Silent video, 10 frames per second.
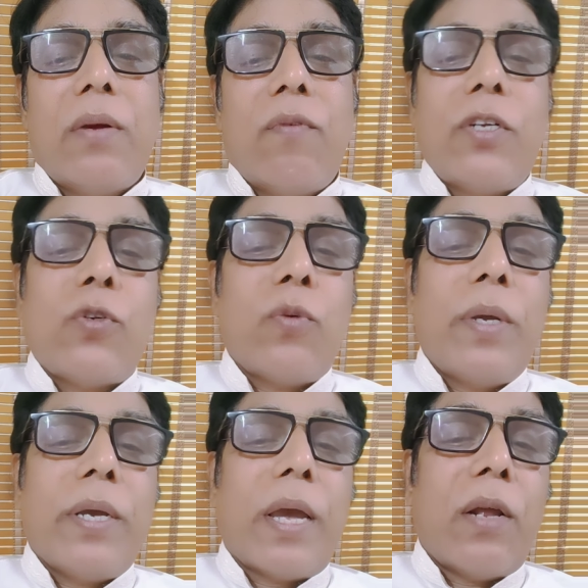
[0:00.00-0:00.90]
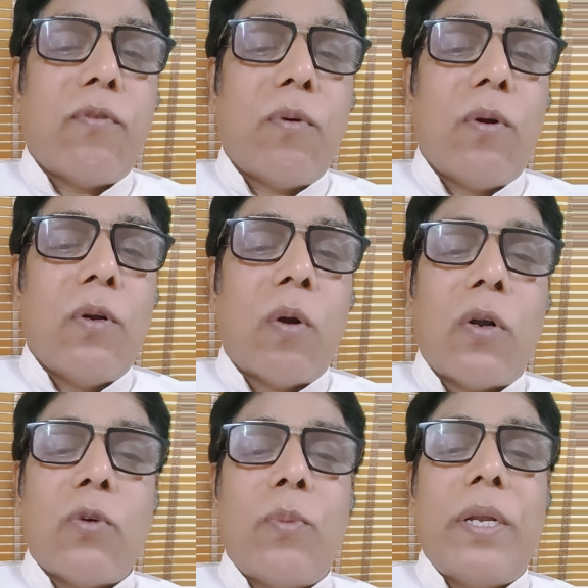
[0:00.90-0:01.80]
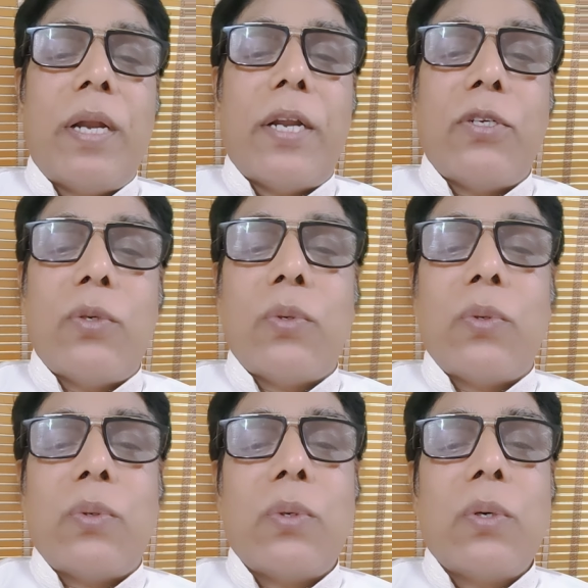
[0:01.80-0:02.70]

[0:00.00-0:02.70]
we should be careful not be led to